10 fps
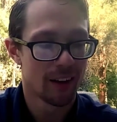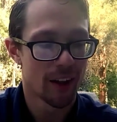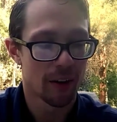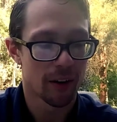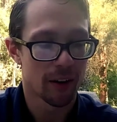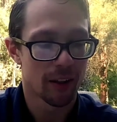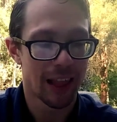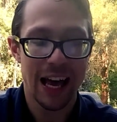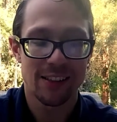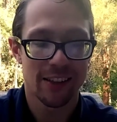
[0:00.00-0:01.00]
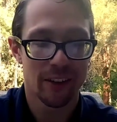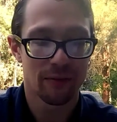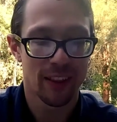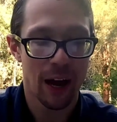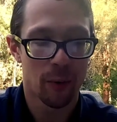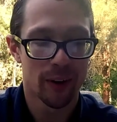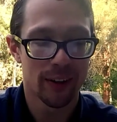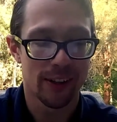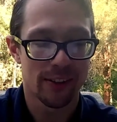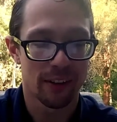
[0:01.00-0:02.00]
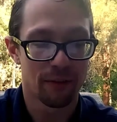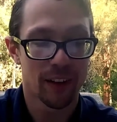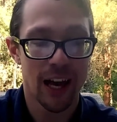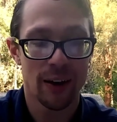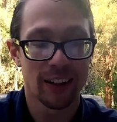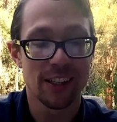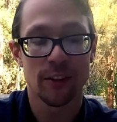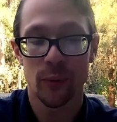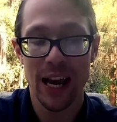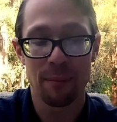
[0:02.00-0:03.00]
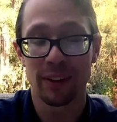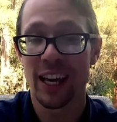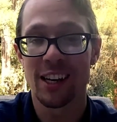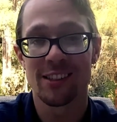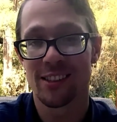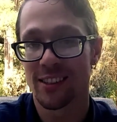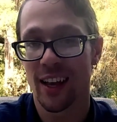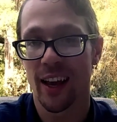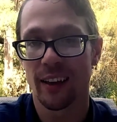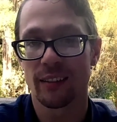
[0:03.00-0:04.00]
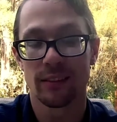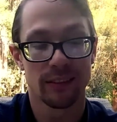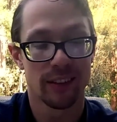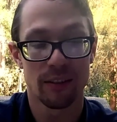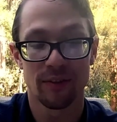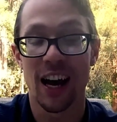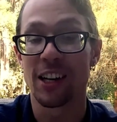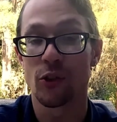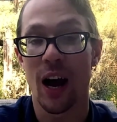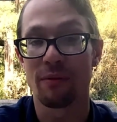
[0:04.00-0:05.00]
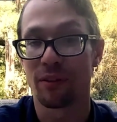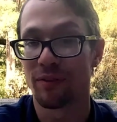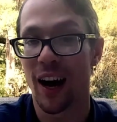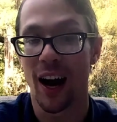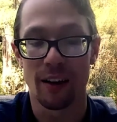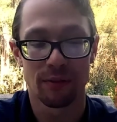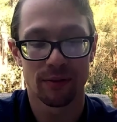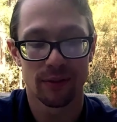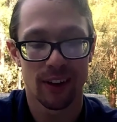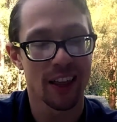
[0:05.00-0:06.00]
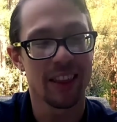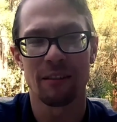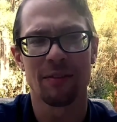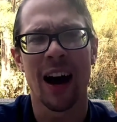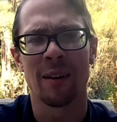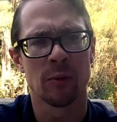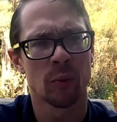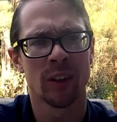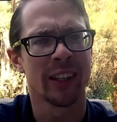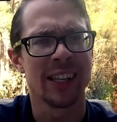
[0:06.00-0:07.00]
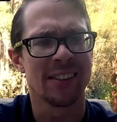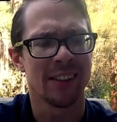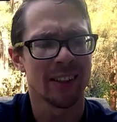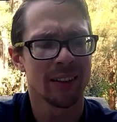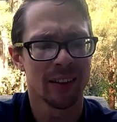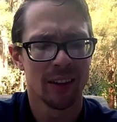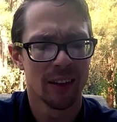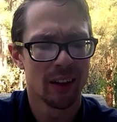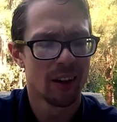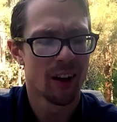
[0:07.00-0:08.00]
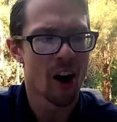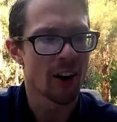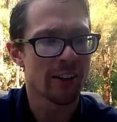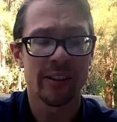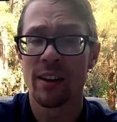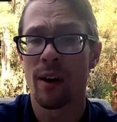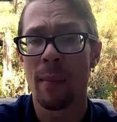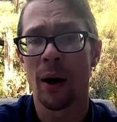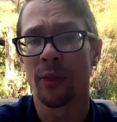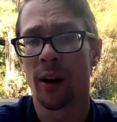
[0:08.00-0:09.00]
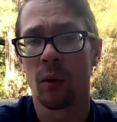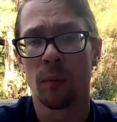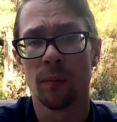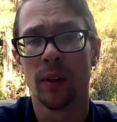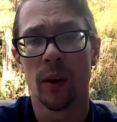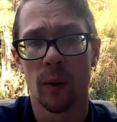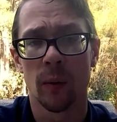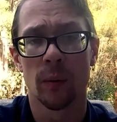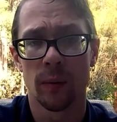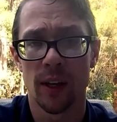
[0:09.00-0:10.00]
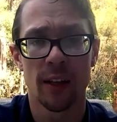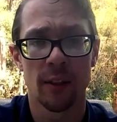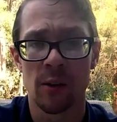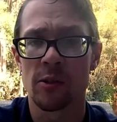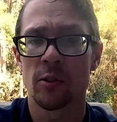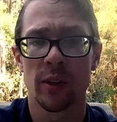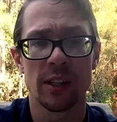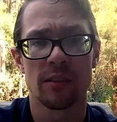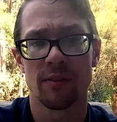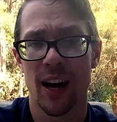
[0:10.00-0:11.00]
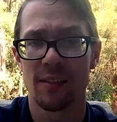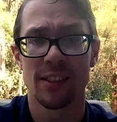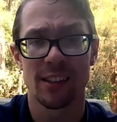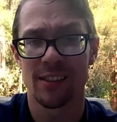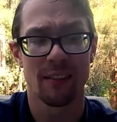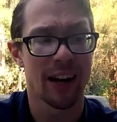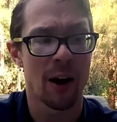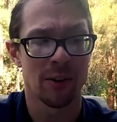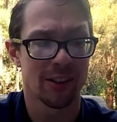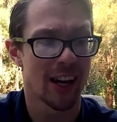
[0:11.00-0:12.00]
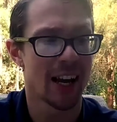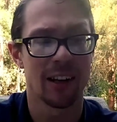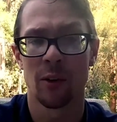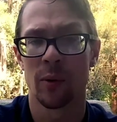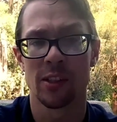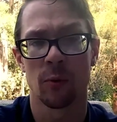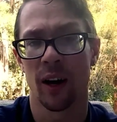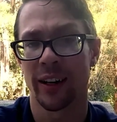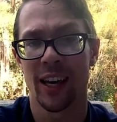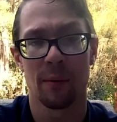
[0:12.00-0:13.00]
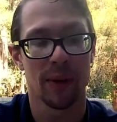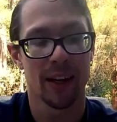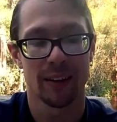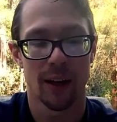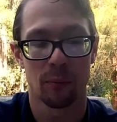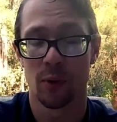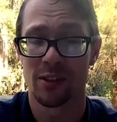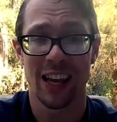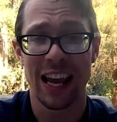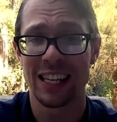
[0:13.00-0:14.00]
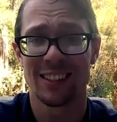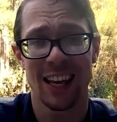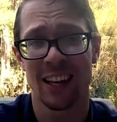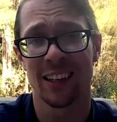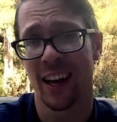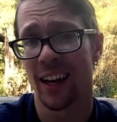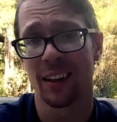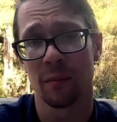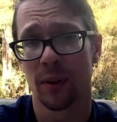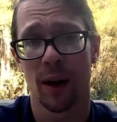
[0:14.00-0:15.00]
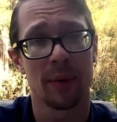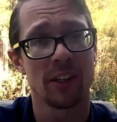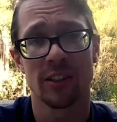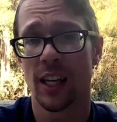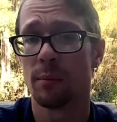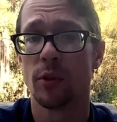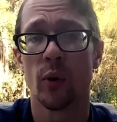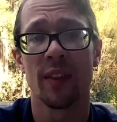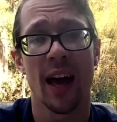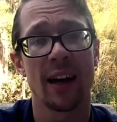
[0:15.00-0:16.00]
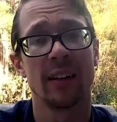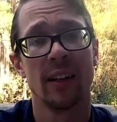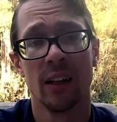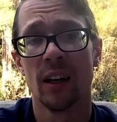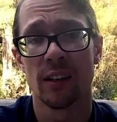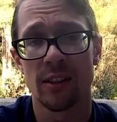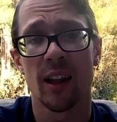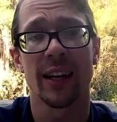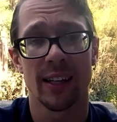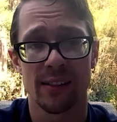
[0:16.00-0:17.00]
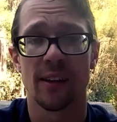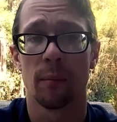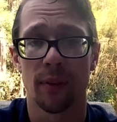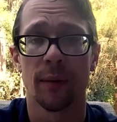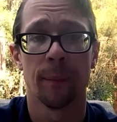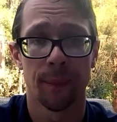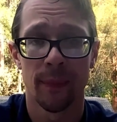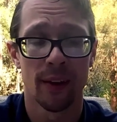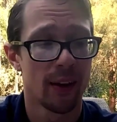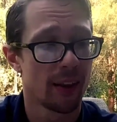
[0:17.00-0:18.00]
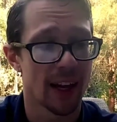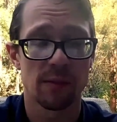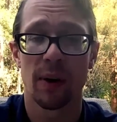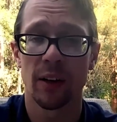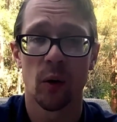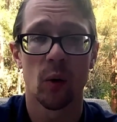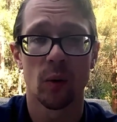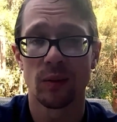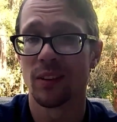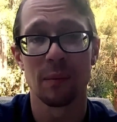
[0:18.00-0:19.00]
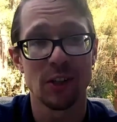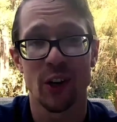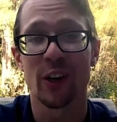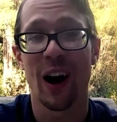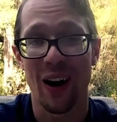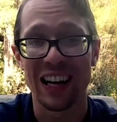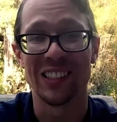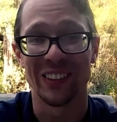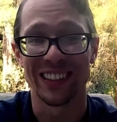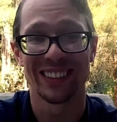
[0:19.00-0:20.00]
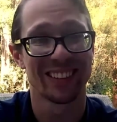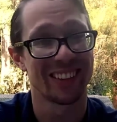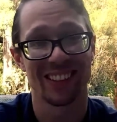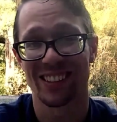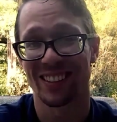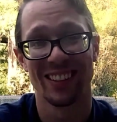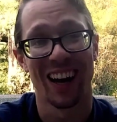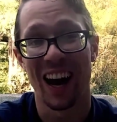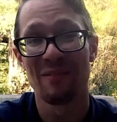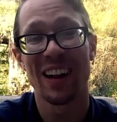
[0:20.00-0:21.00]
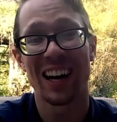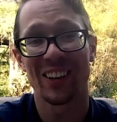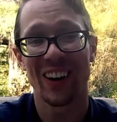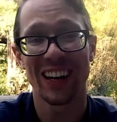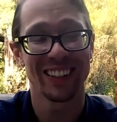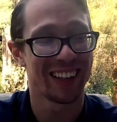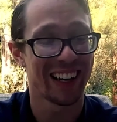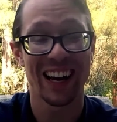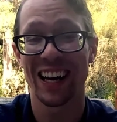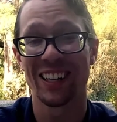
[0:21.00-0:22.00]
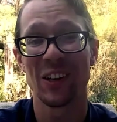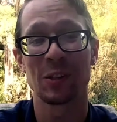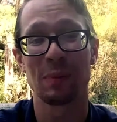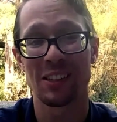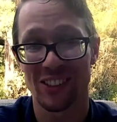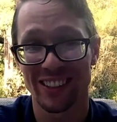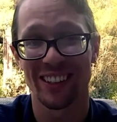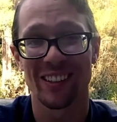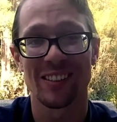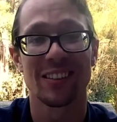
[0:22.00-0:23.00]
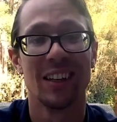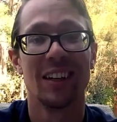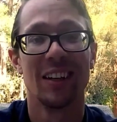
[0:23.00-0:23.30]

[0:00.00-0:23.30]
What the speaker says: another last here for that one is to fill out at least 3 applications a day. If not, try for 5. I think 5 is real easy. Honestly, if I'm out there, you know, hitting those streets 5, 6, 7 hours a day, no reason why I can't be hitting upwards of 8, 10 a day. But I'm gonna just keep doing that until I get something. That's my goal. Let me show you how I do it, because I'm not great and I got no special skills,